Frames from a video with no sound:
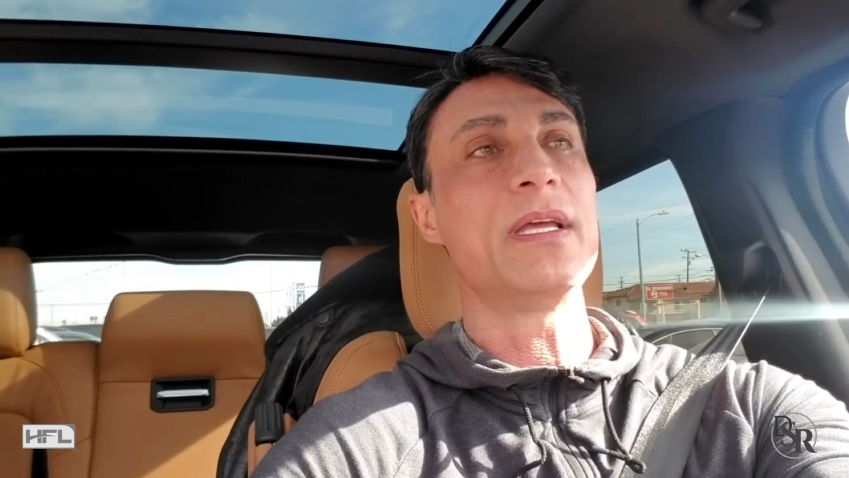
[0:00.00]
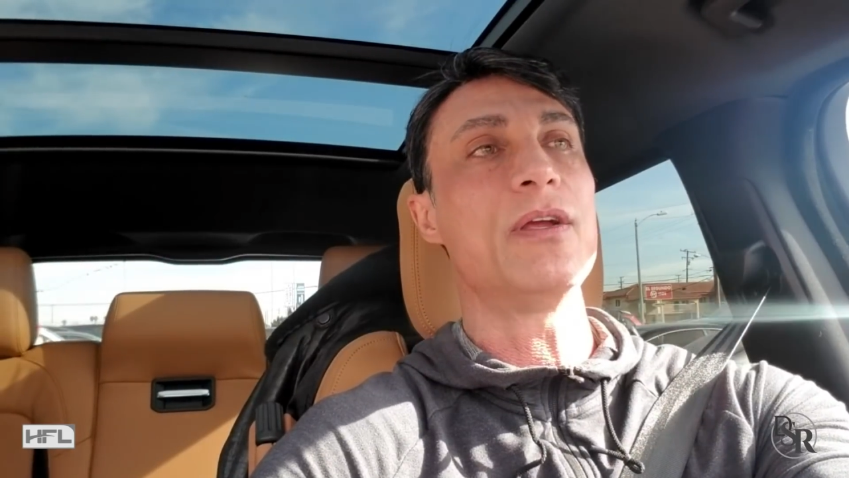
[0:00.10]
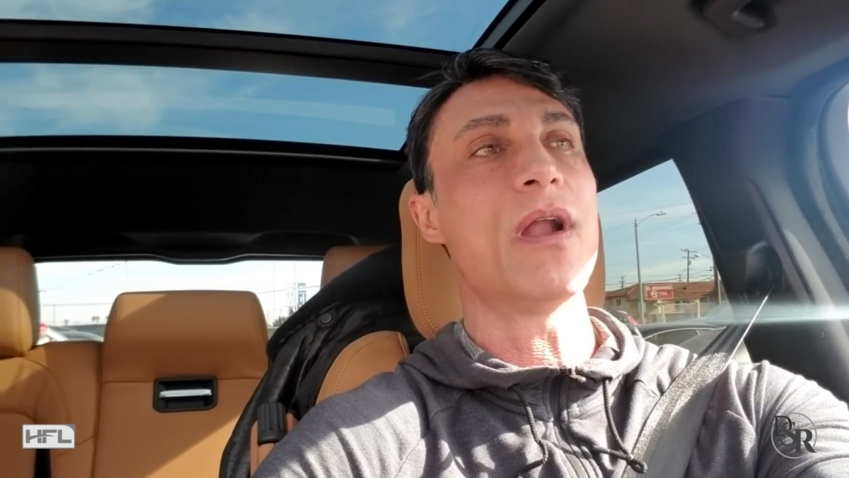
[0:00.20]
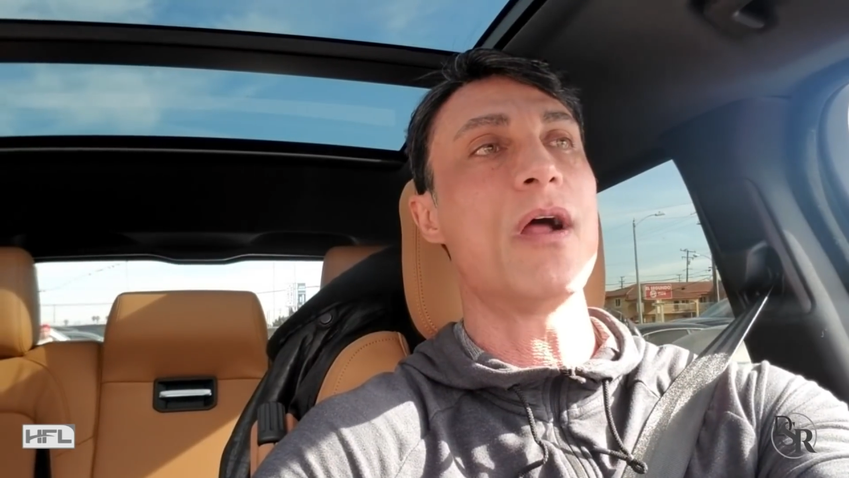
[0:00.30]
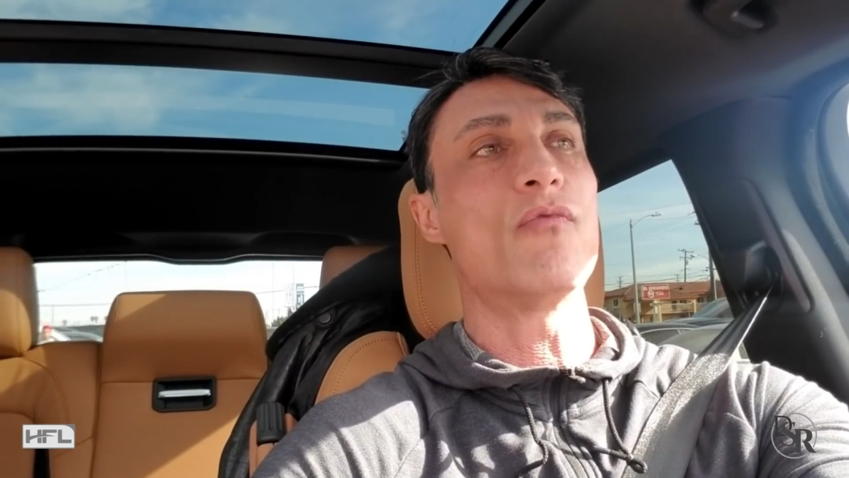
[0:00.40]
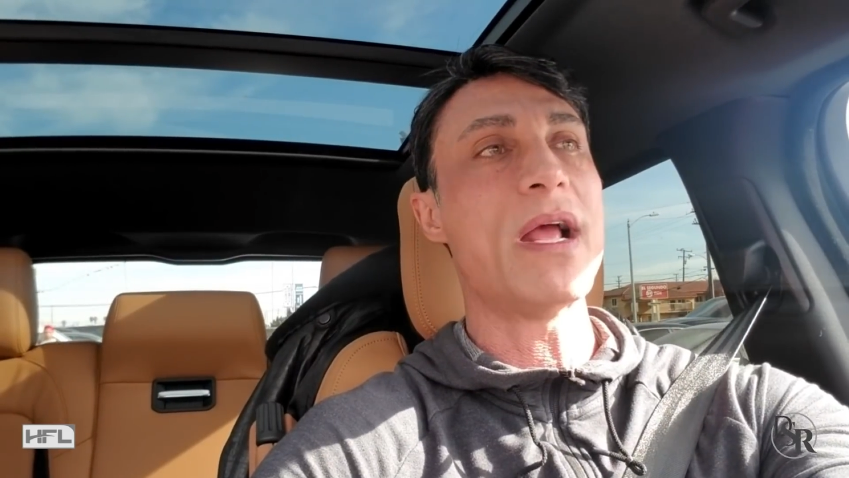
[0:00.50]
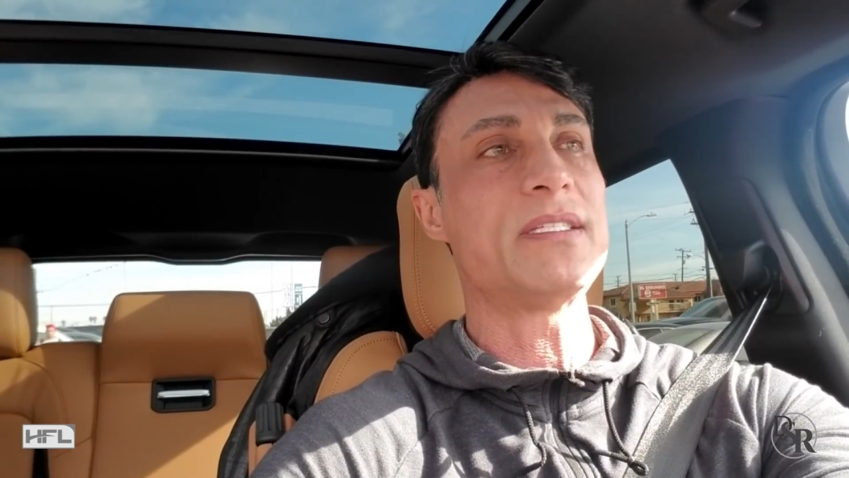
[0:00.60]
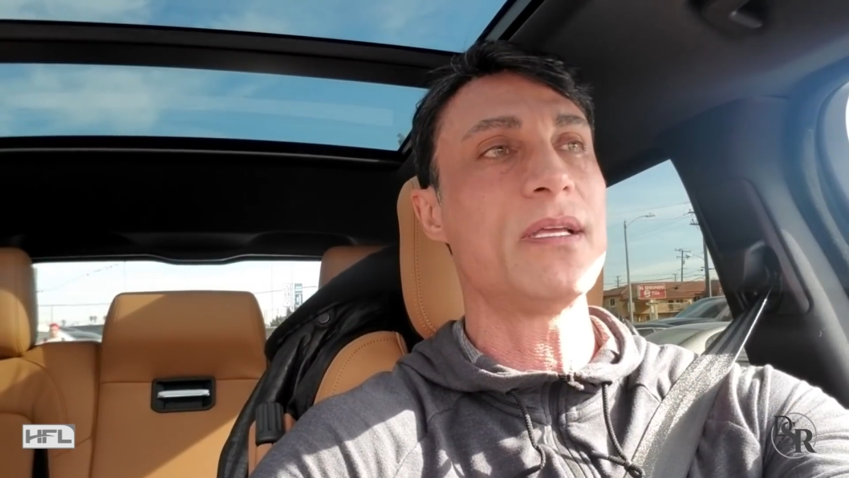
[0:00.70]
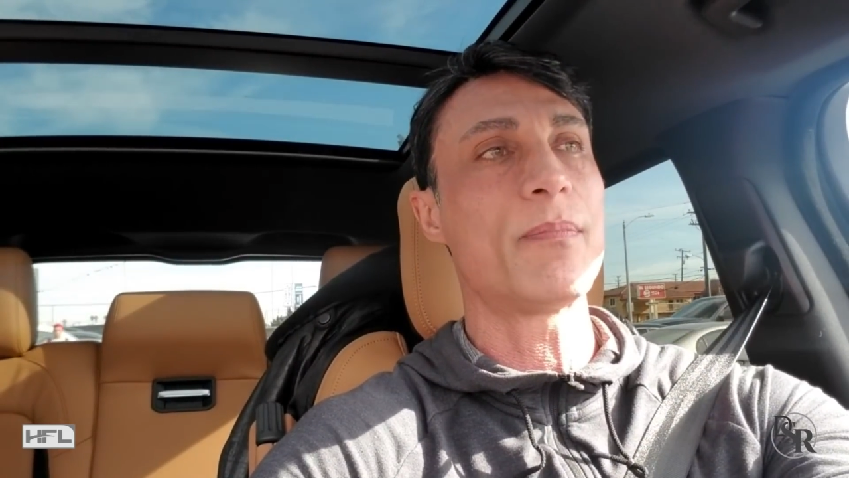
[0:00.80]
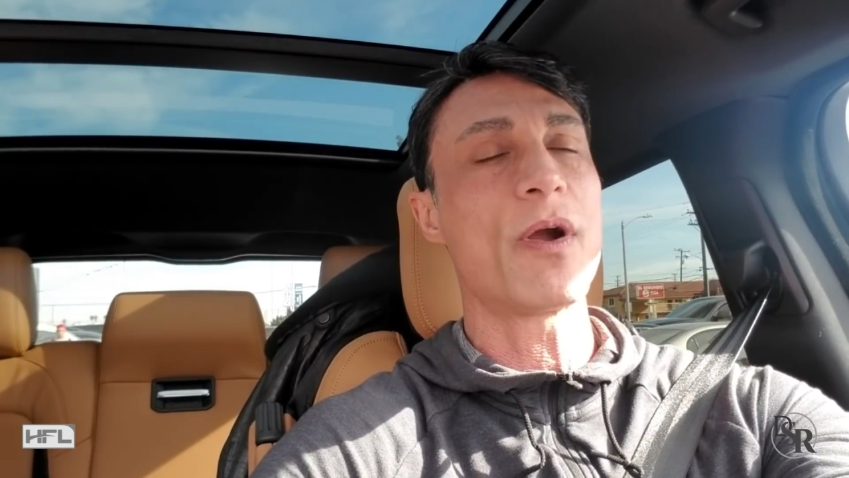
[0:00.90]
You're not
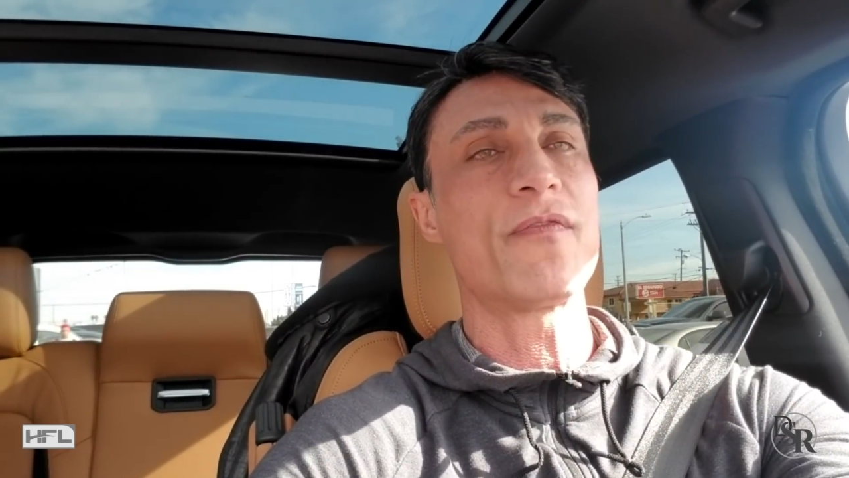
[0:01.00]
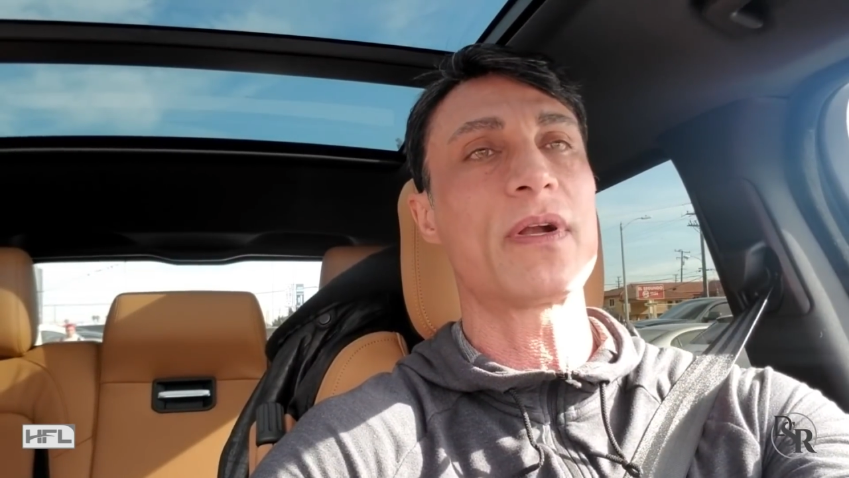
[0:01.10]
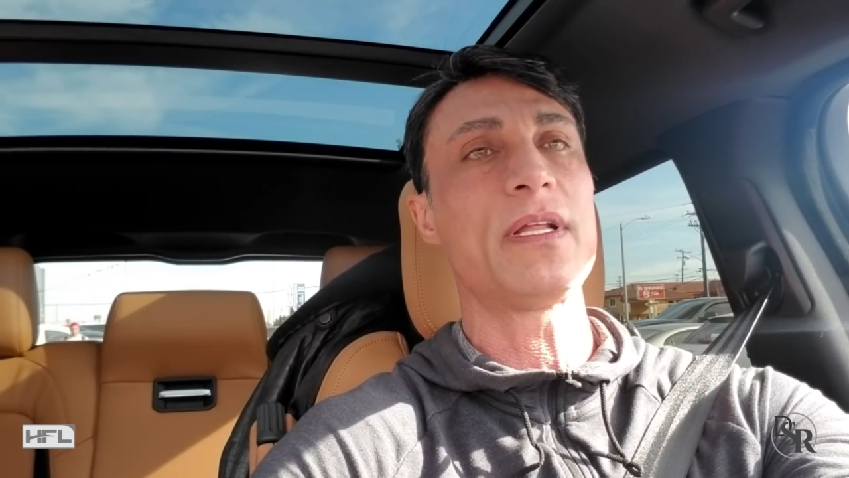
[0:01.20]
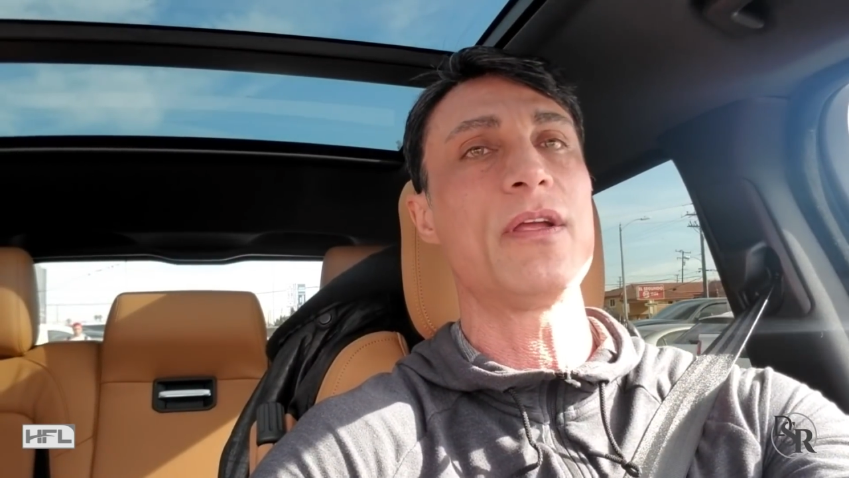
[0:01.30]
resting perfectly.